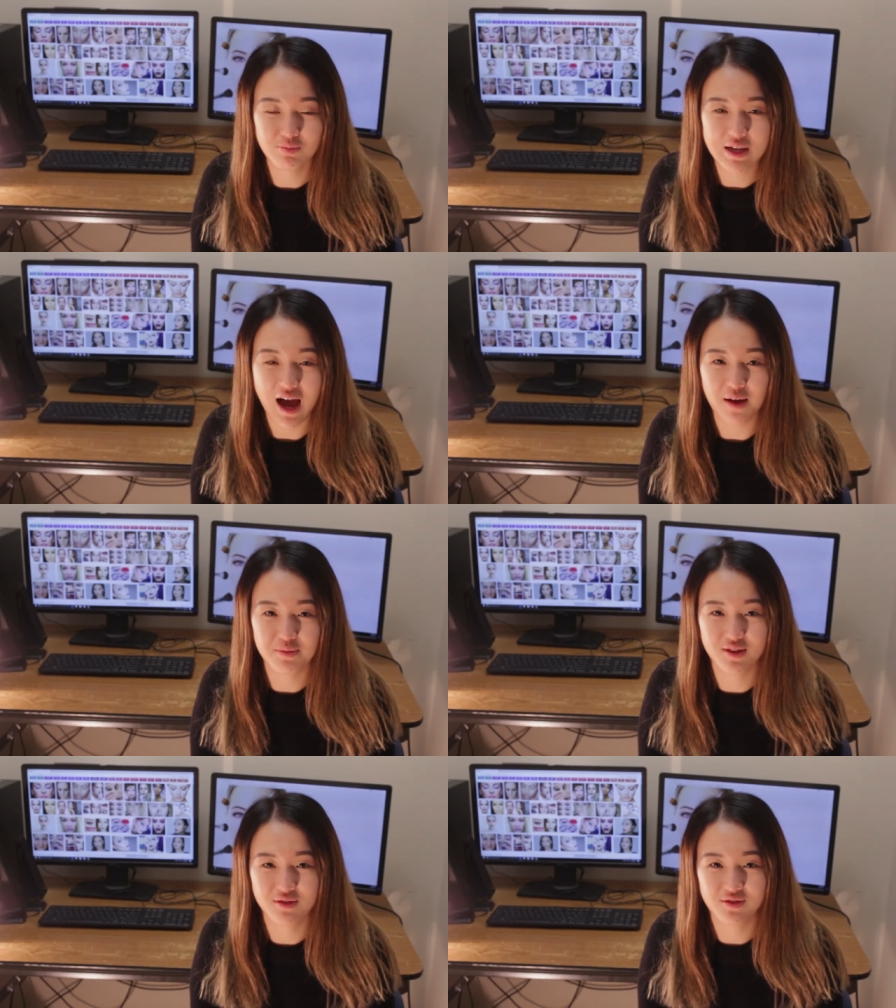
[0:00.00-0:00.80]
Be
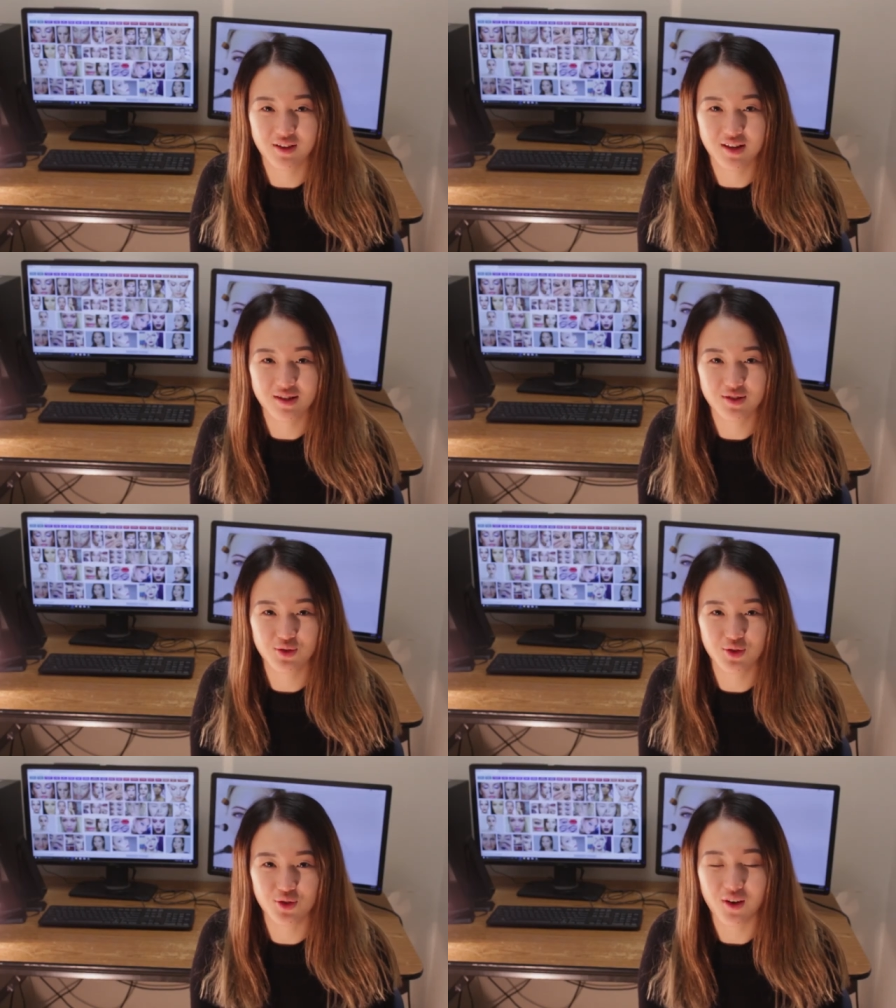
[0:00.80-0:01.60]
happy with like
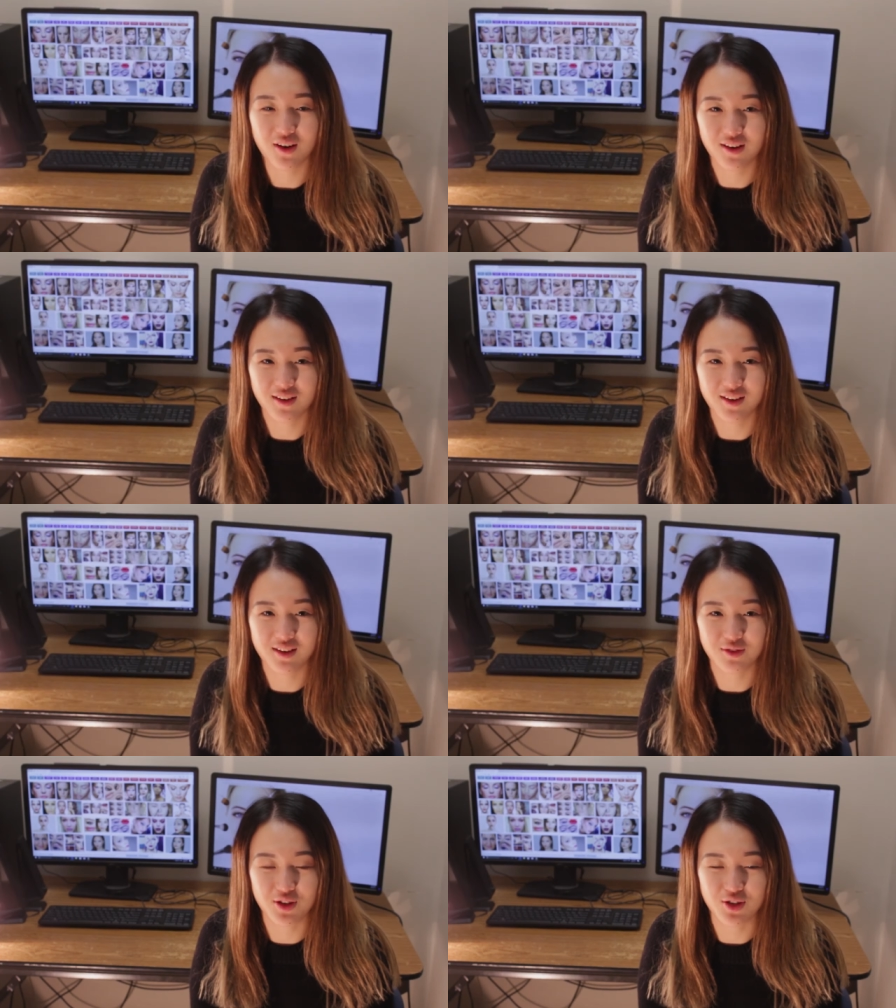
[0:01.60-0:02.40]
who you are and
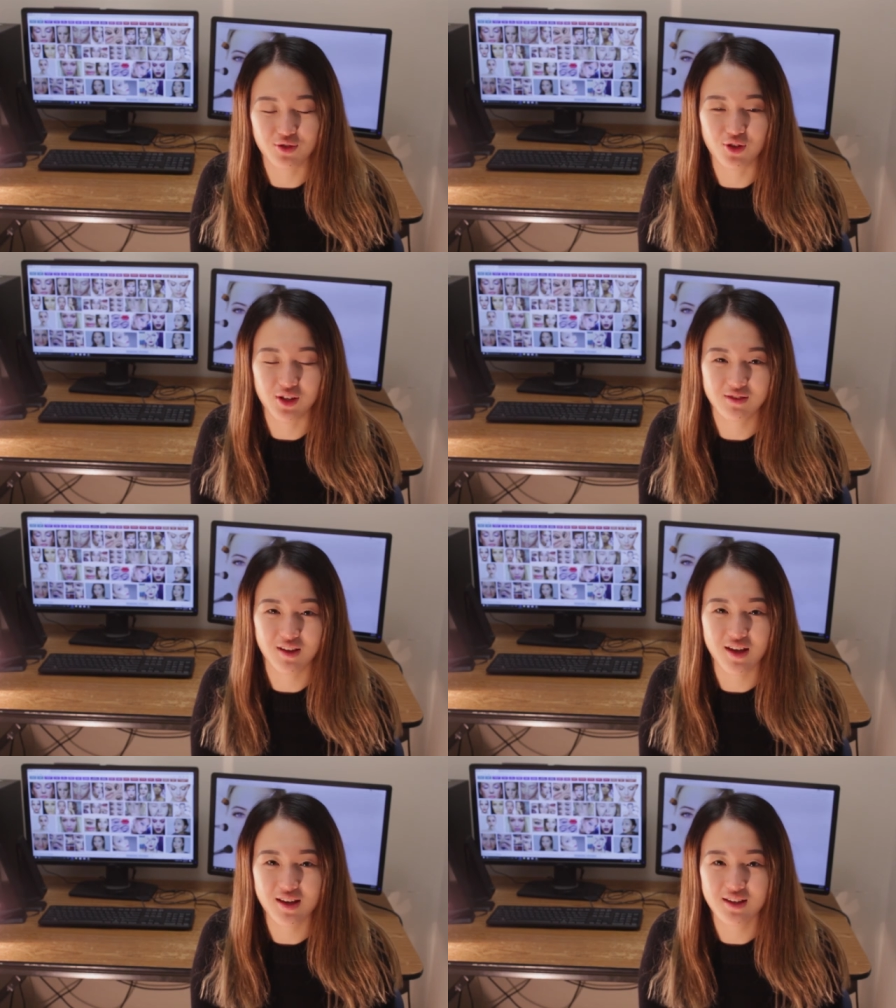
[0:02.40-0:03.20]
like what you look
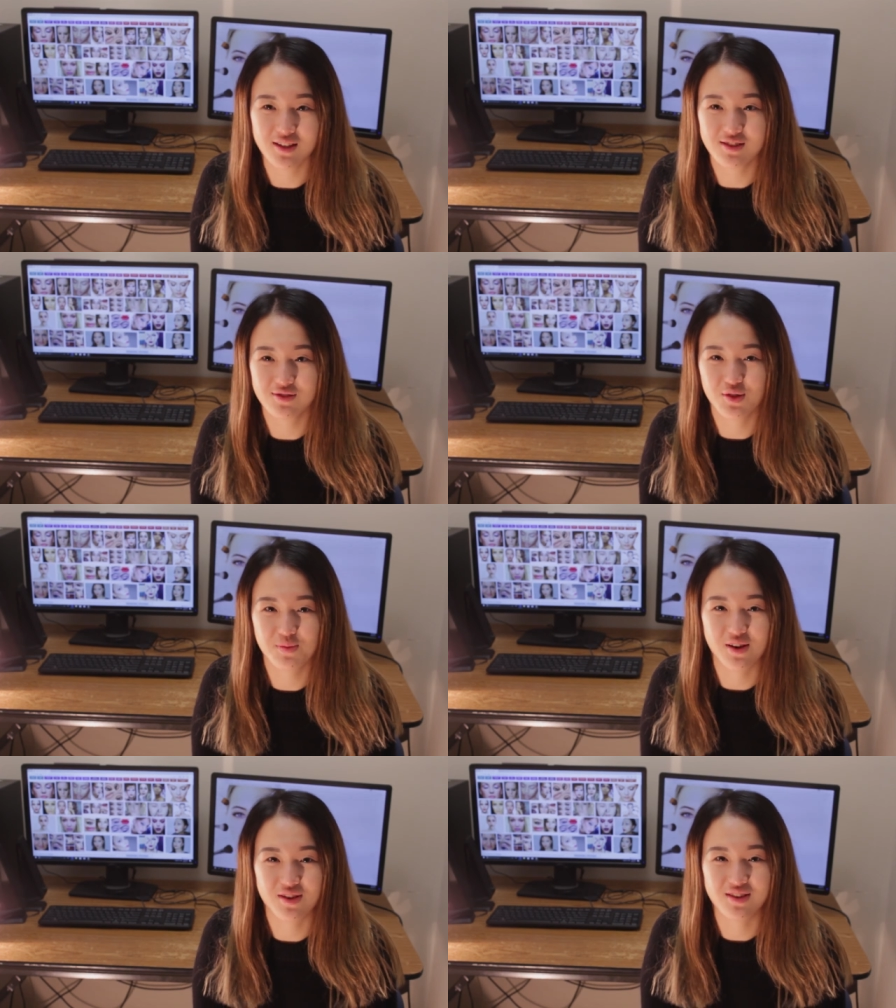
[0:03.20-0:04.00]
like and what your
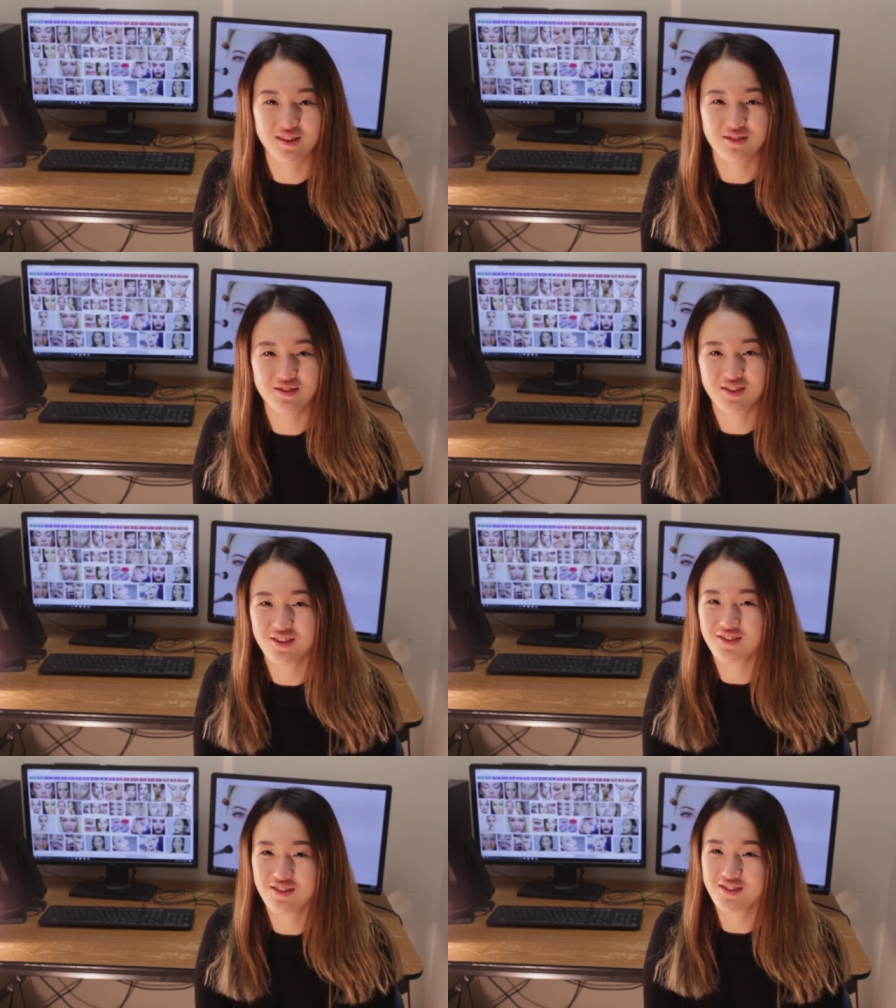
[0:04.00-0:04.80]
parent gave you.